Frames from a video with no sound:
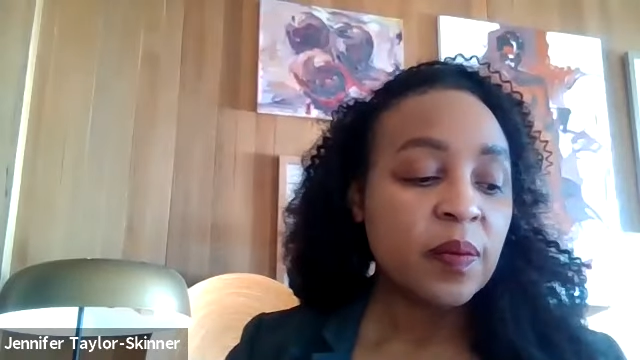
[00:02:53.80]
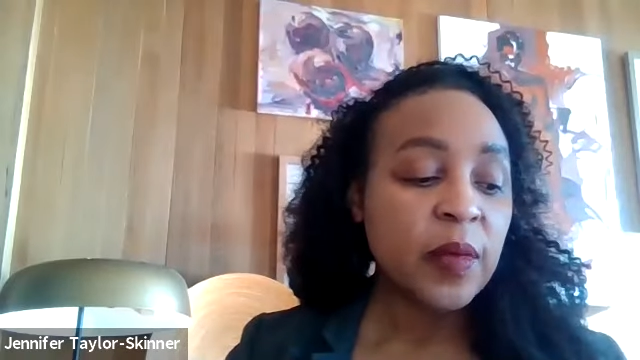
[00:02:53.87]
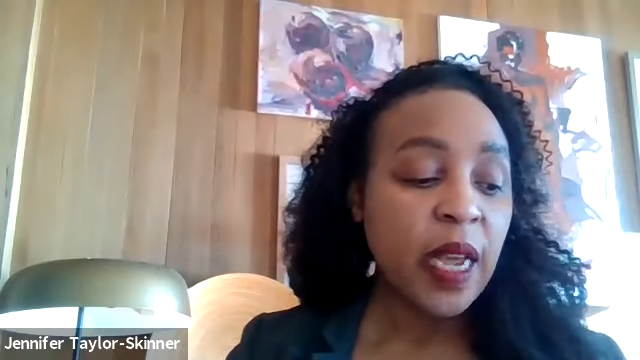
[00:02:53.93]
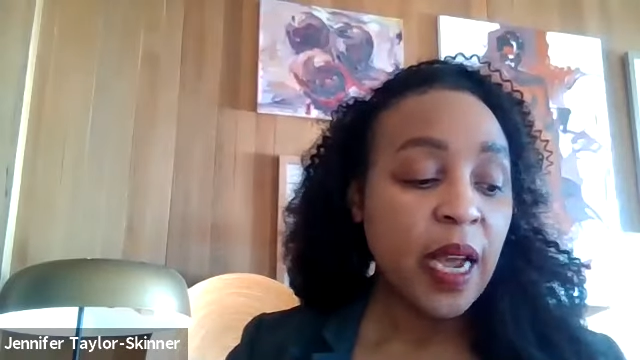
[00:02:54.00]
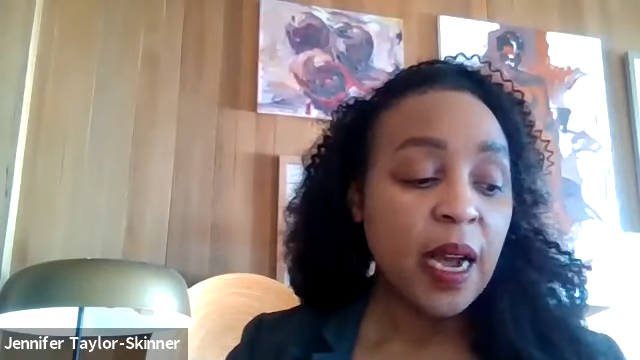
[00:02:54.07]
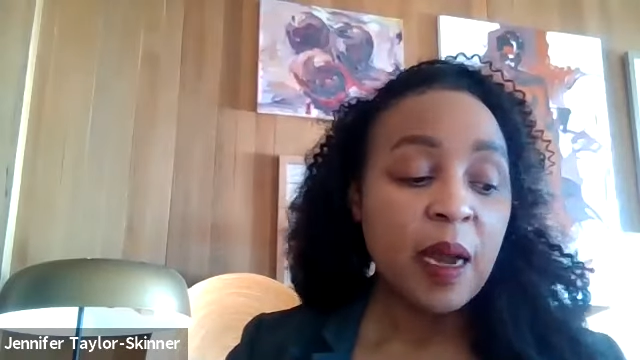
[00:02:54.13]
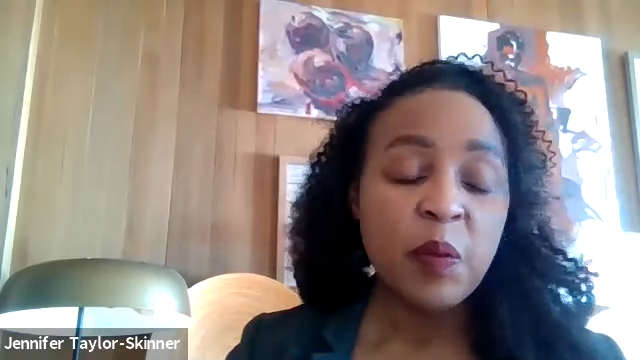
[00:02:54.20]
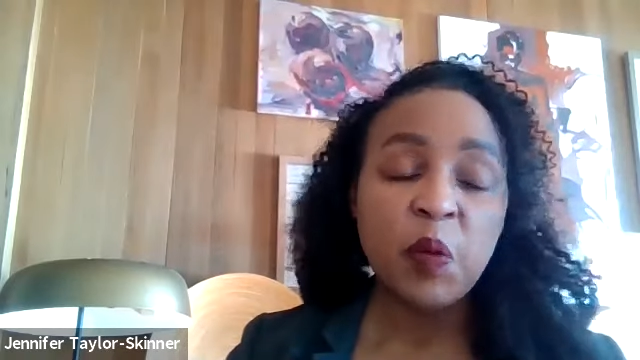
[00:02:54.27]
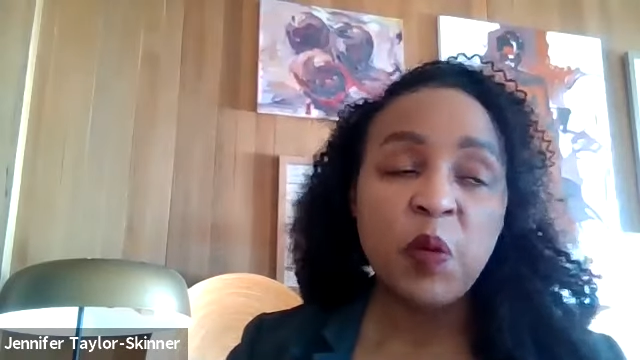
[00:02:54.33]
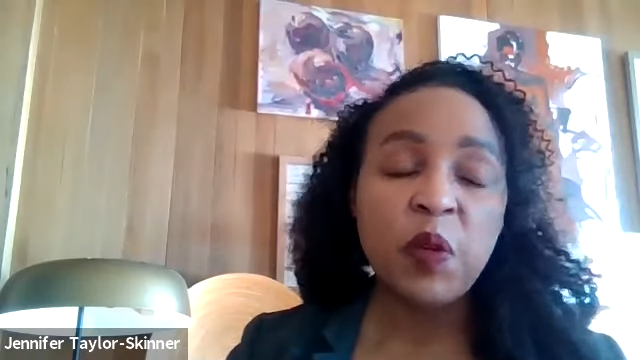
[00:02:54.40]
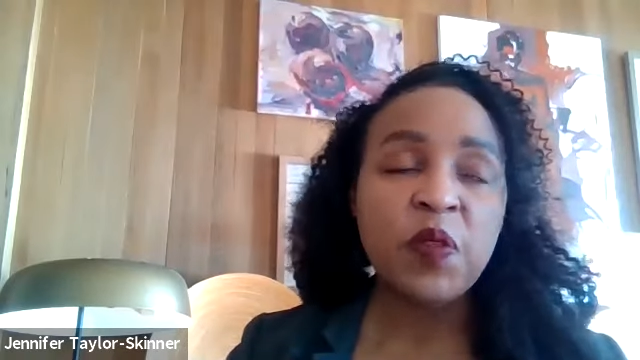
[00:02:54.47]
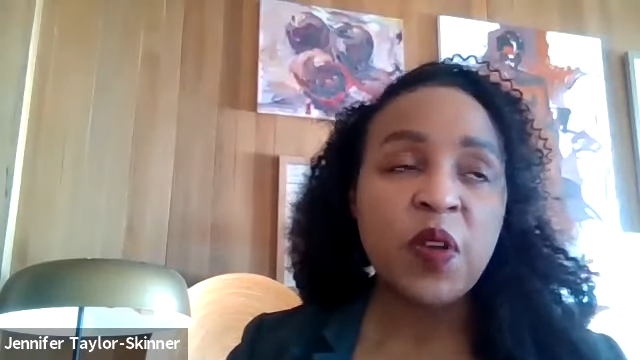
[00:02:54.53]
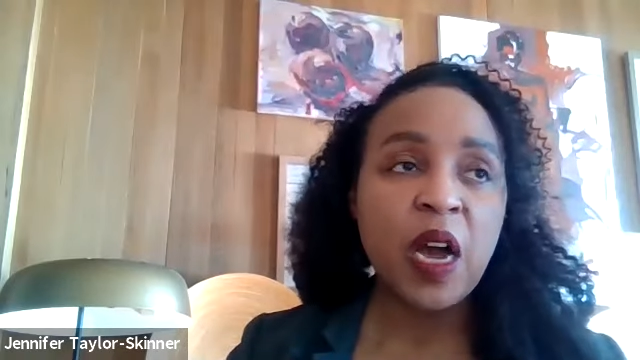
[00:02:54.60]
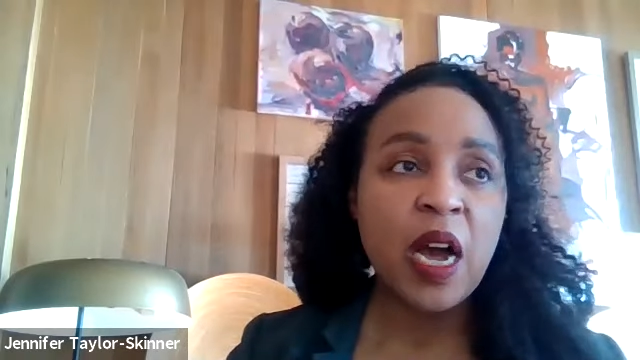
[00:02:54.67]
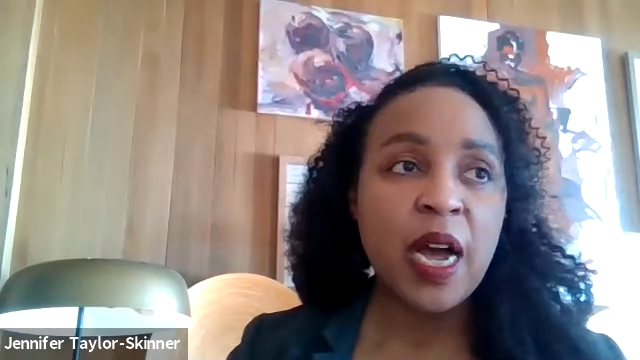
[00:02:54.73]
yeah, I mean,
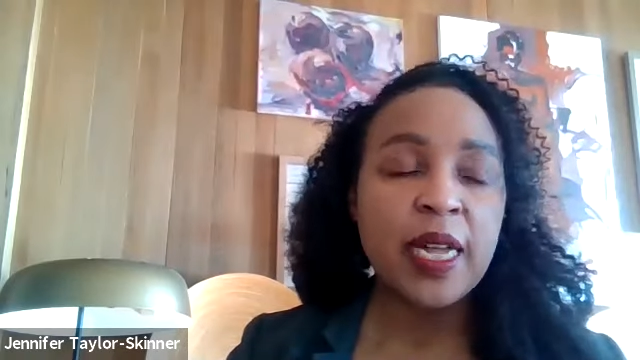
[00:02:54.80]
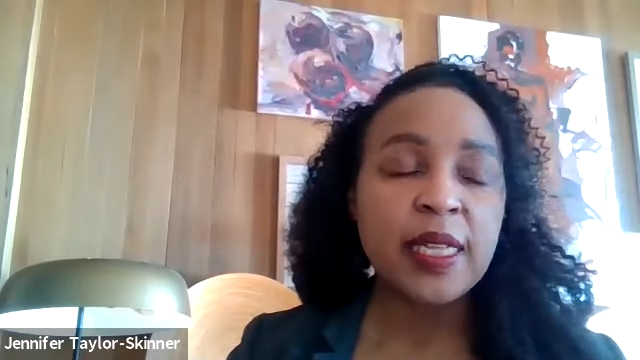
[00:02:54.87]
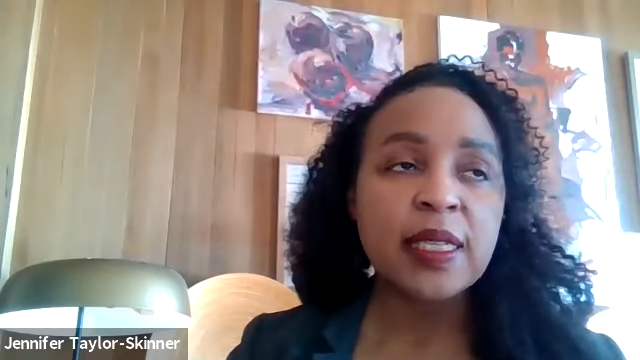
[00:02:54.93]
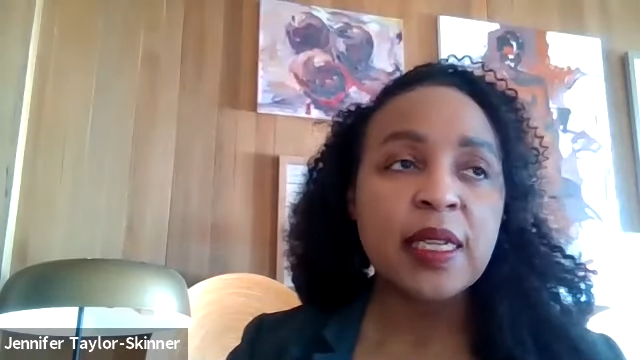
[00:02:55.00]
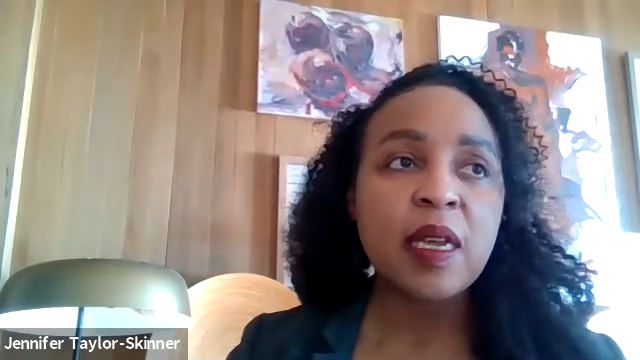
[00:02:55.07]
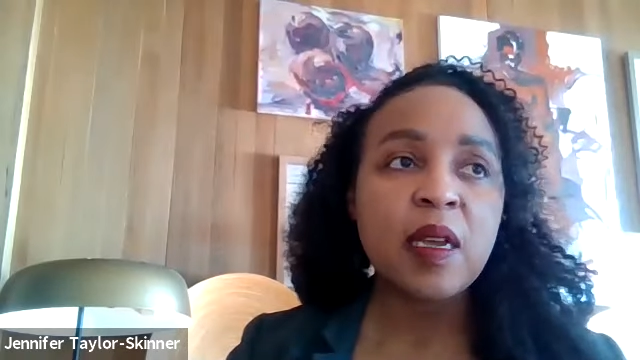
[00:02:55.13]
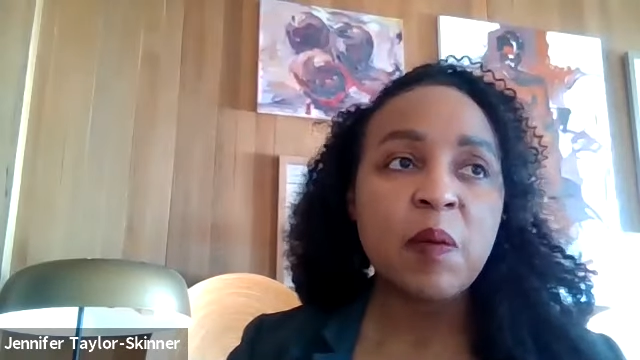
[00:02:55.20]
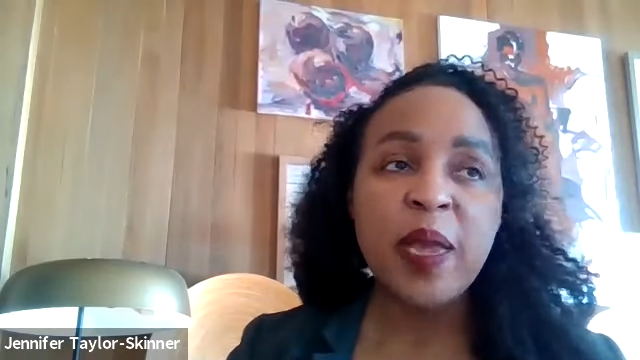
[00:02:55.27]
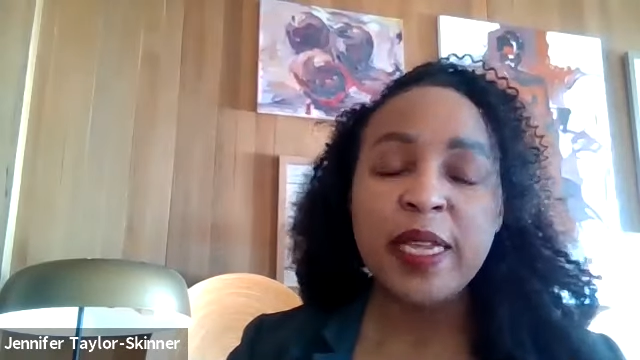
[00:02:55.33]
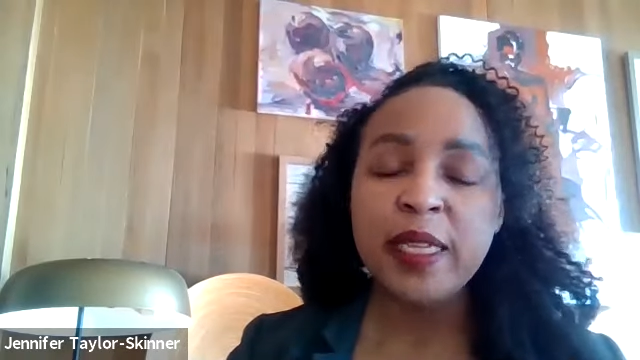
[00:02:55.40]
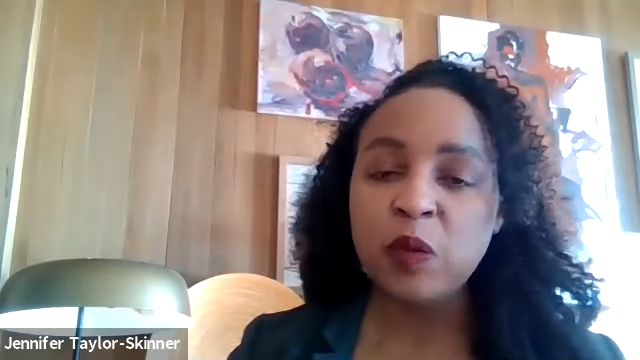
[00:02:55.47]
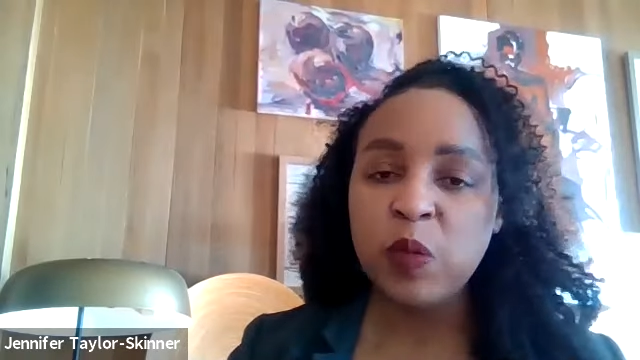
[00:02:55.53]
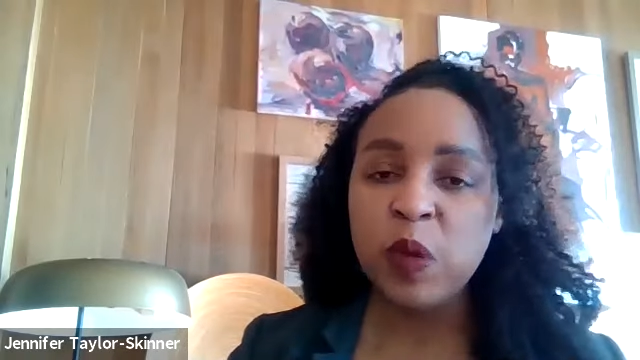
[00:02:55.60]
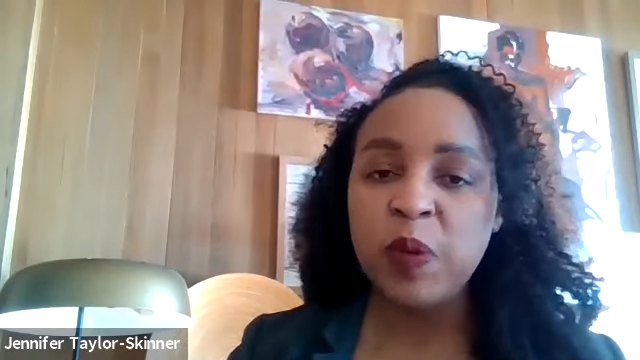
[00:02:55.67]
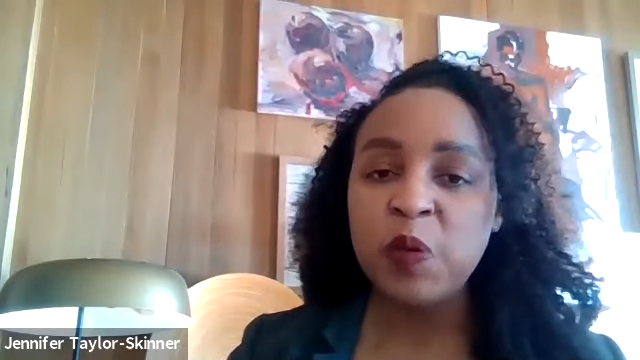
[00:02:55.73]
we've got
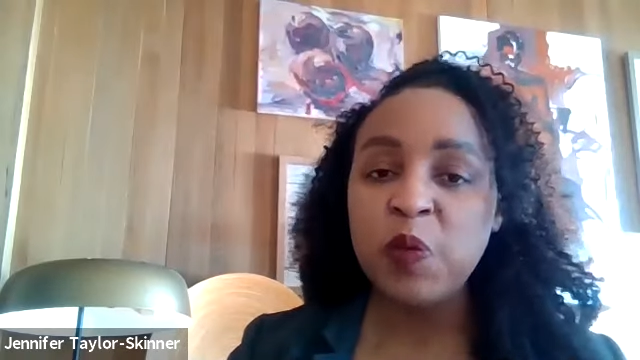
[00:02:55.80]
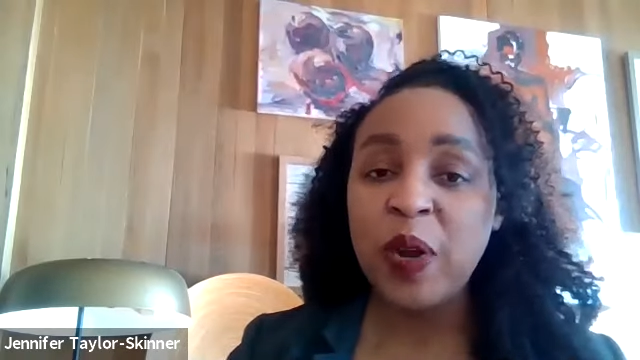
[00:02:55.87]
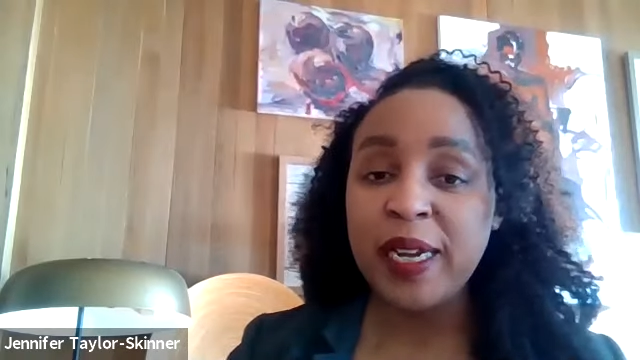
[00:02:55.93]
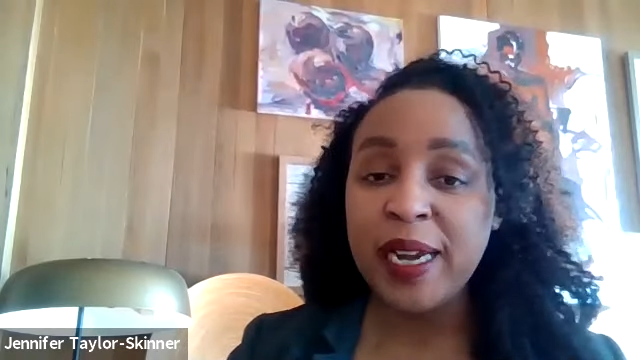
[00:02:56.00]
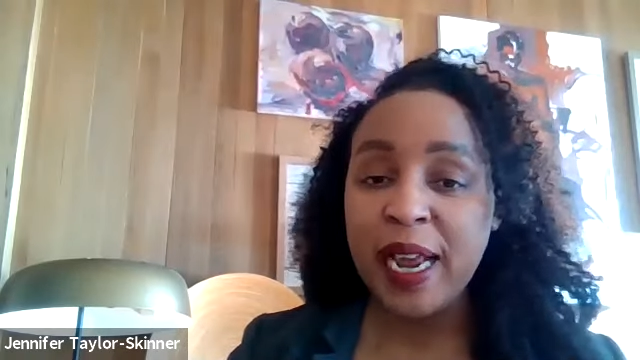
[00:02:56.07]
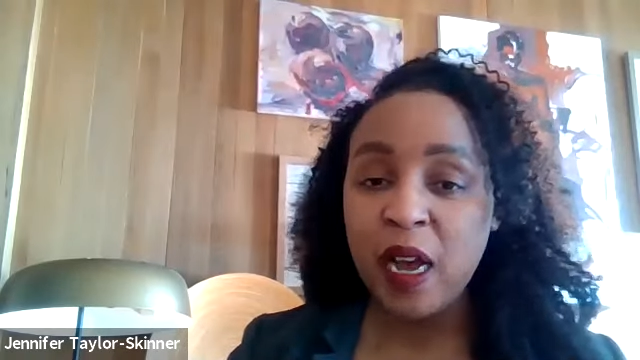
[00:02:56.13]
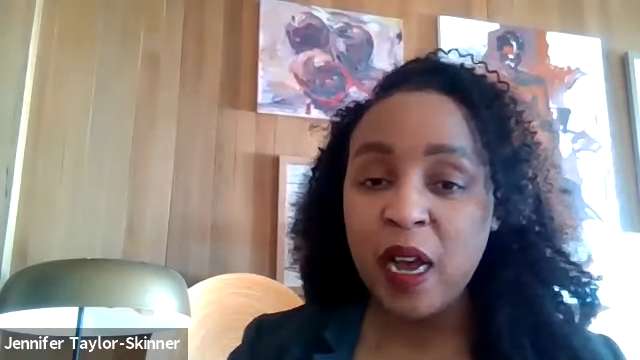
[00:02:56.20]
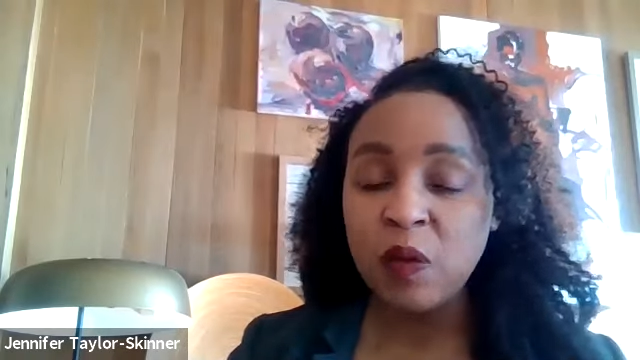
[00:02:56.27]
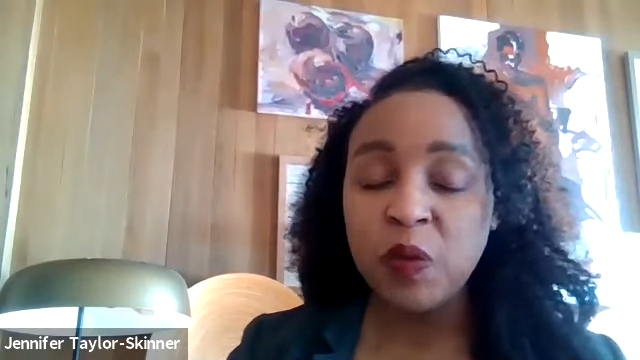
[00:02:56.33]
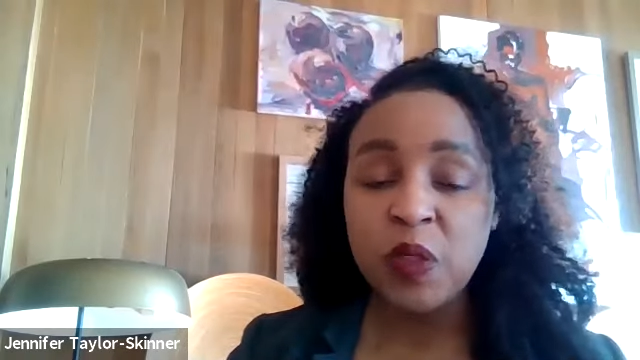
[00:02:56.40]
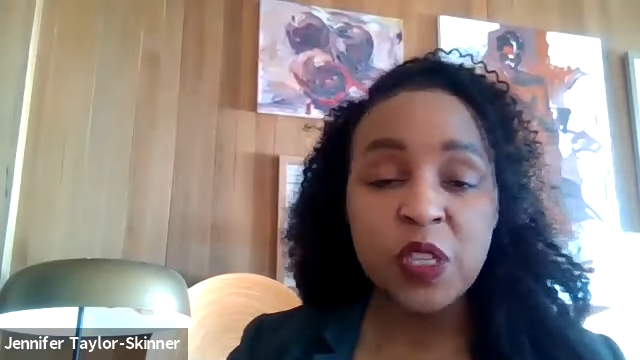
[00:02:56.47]
amazing women right now,